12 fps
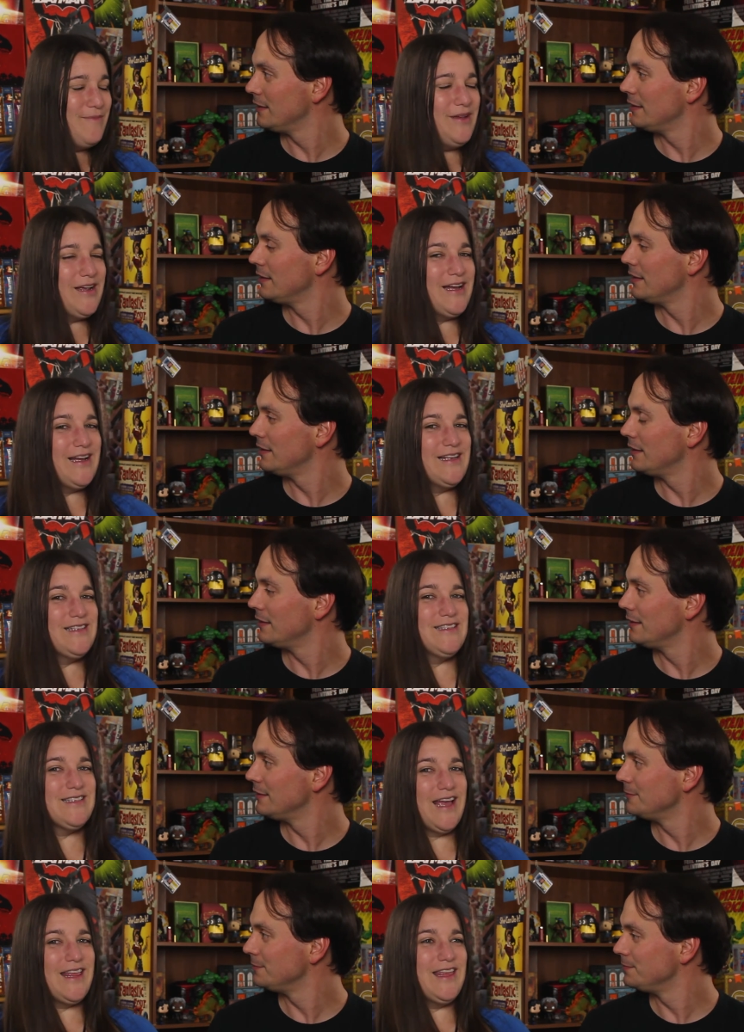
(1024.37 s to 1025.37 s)

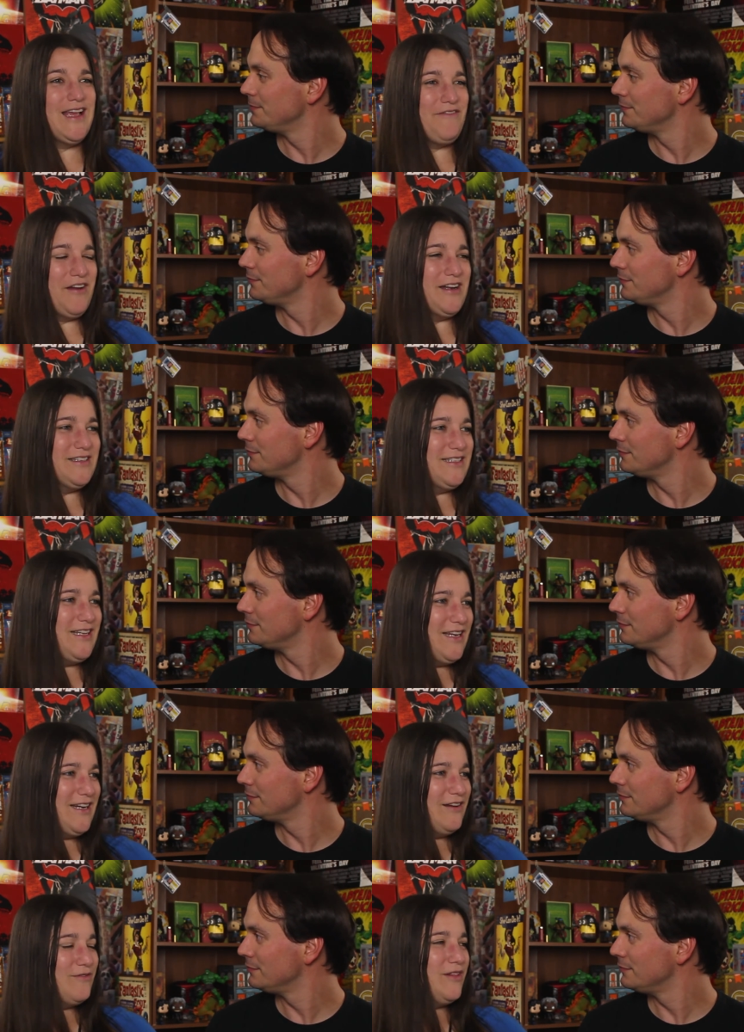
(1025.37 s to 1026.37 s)
Speaker 1: because I think I've got to see
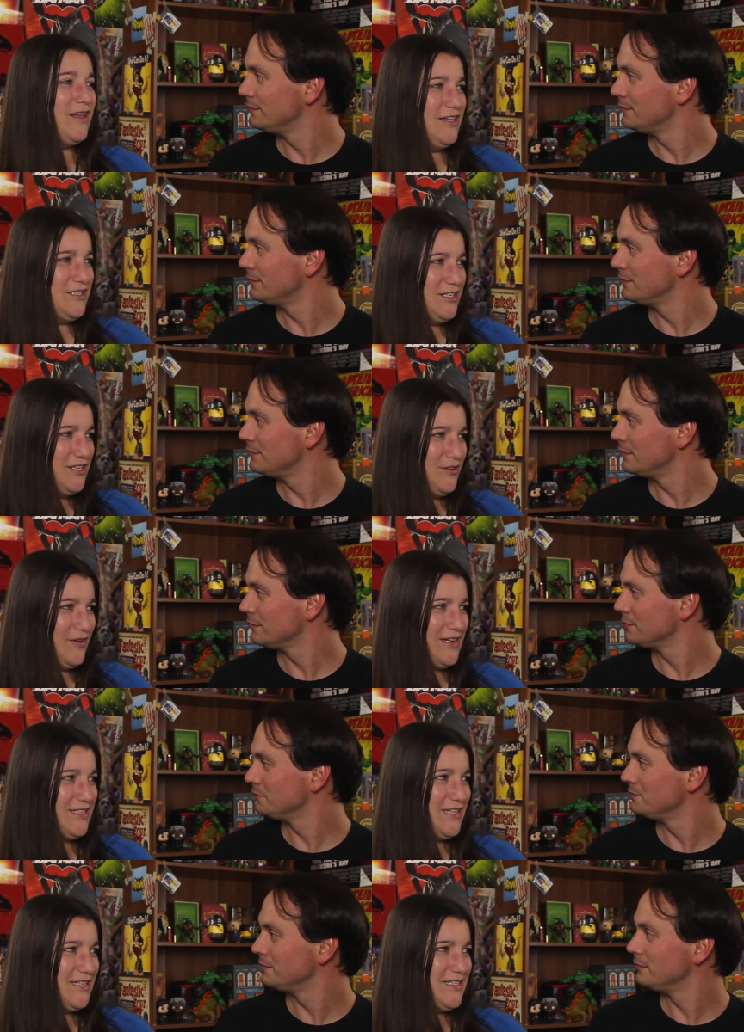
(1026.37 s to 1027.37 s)
it in relation to the
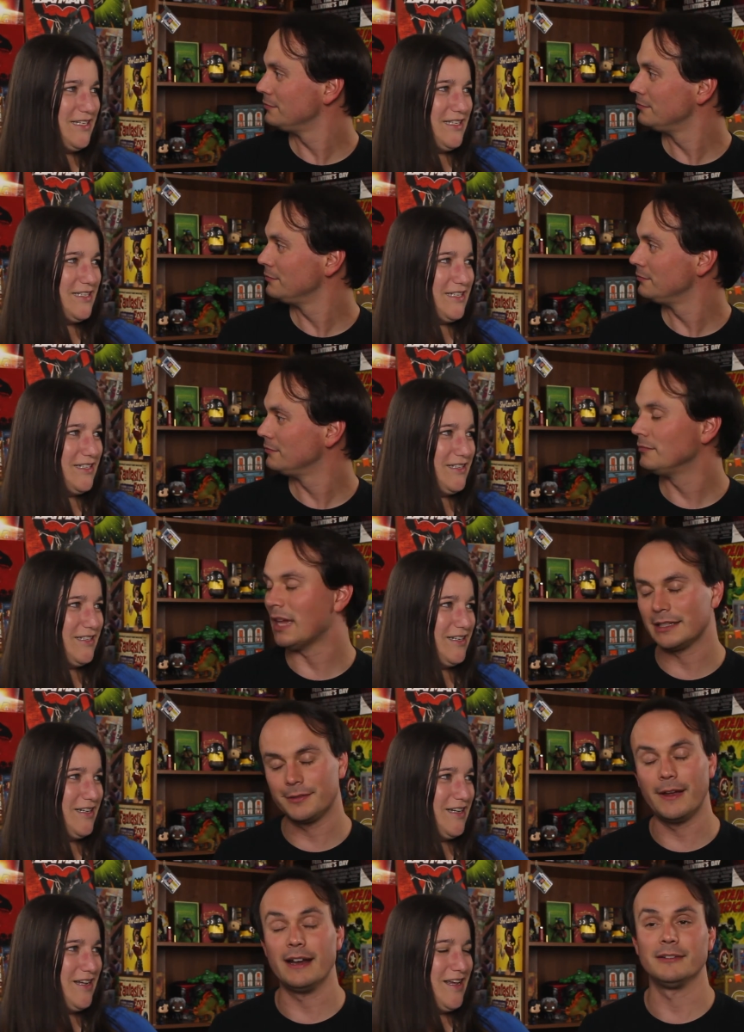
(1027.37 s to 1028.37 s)
rest of the season.
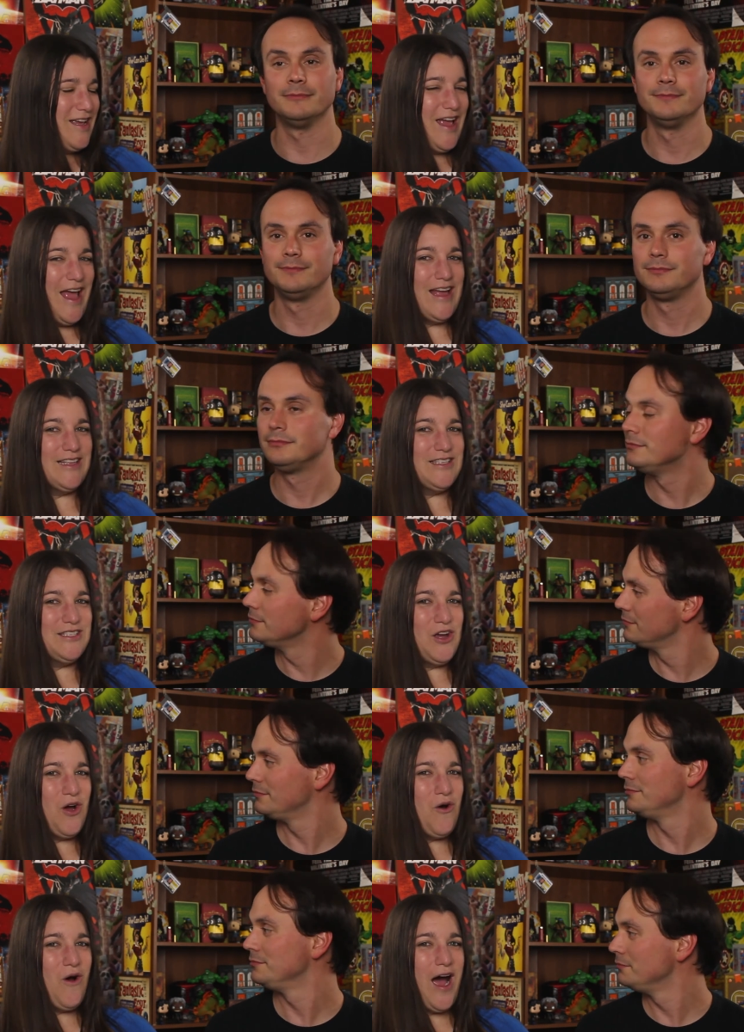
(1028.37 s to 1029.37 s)
Speaker 2: That's fair.
Speaker 1: And
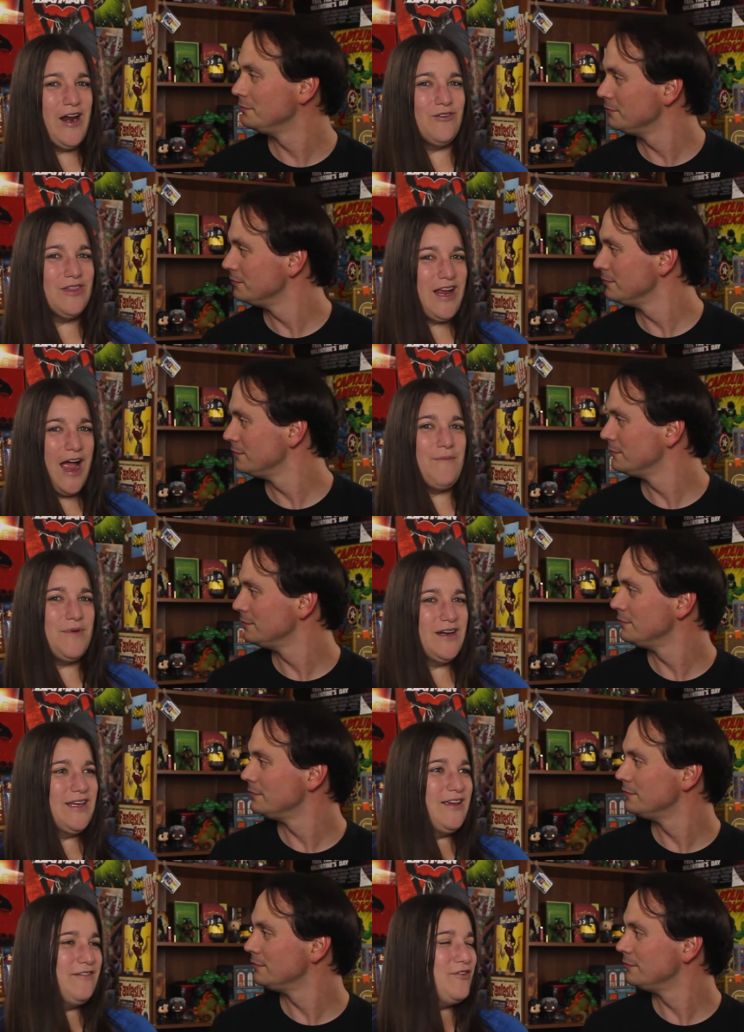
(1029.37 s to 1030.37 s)
so I don't think I'm going
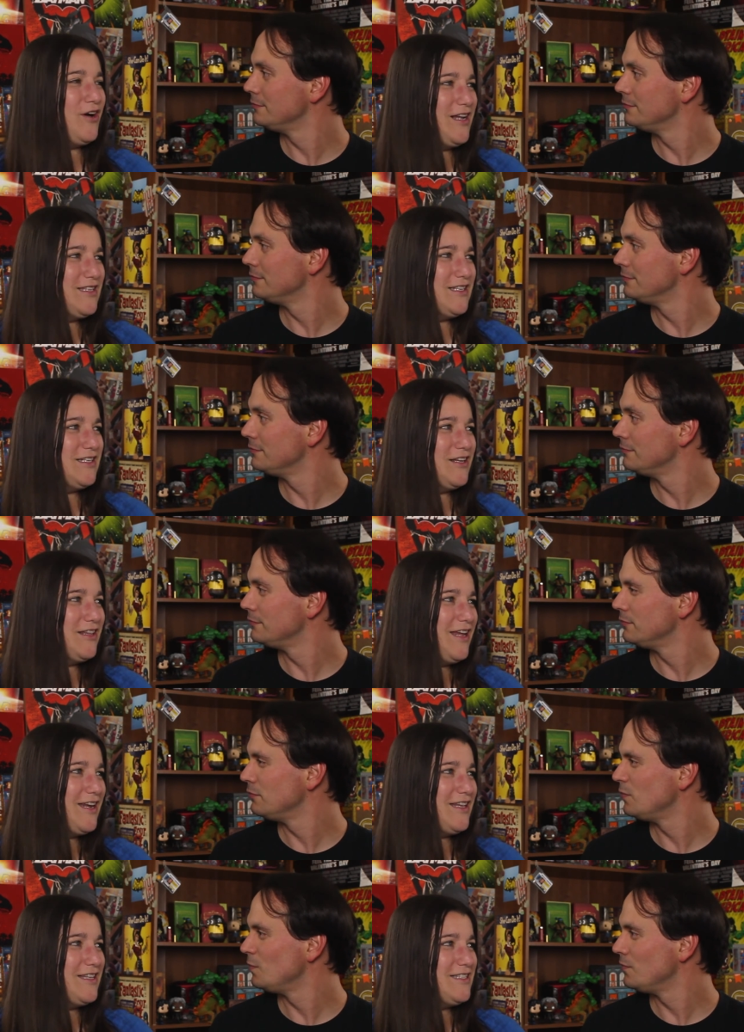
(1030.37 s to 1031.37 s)
to give grades until
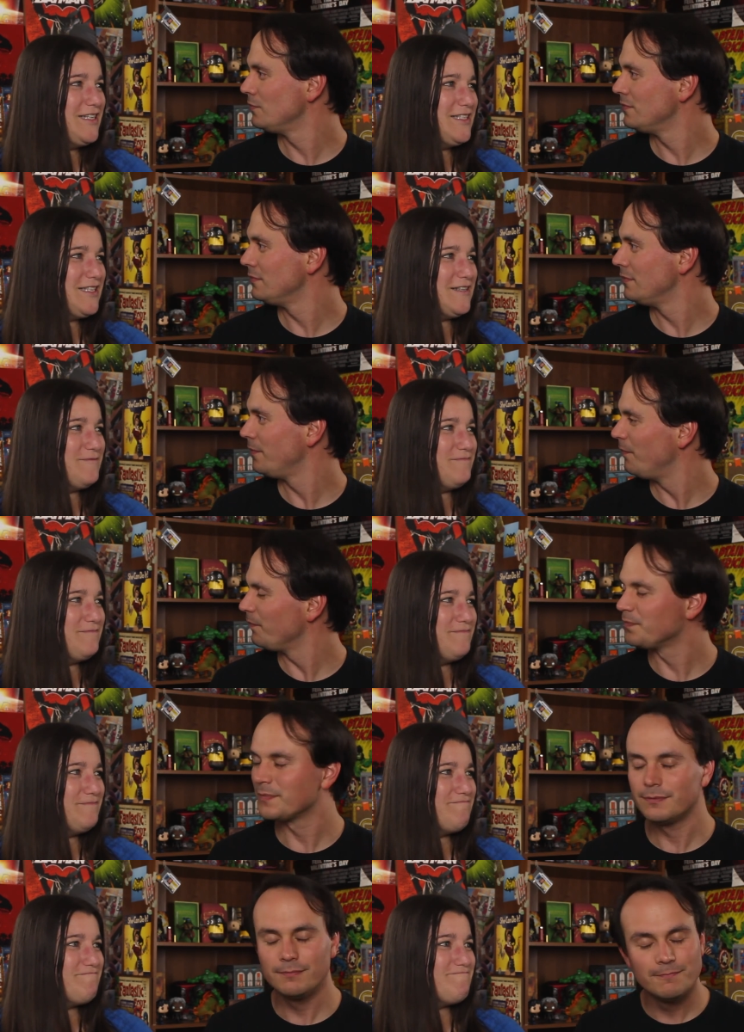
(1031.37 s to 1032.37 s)
the end of the season.
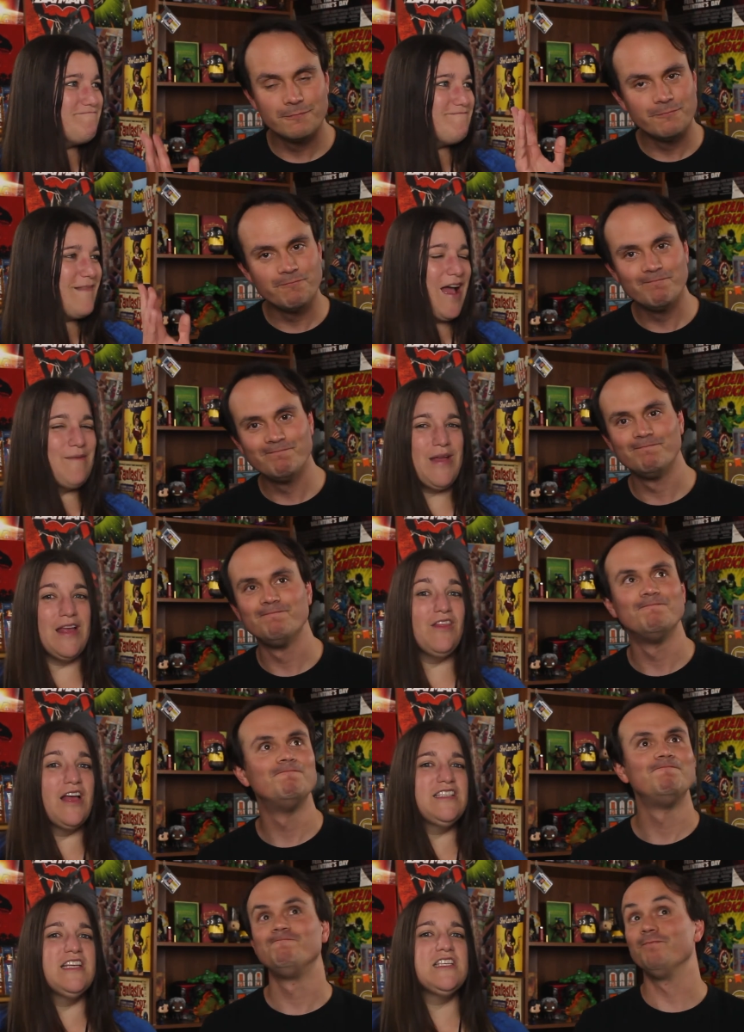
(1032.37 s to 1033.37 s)

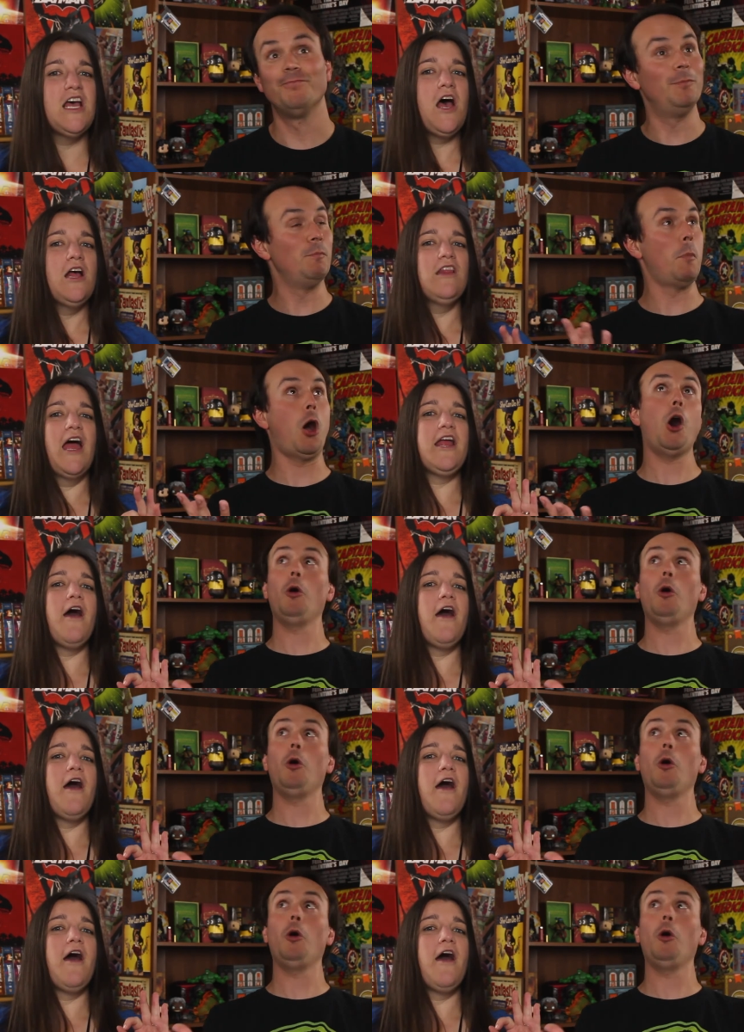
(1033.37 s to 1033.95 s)
Unless it's like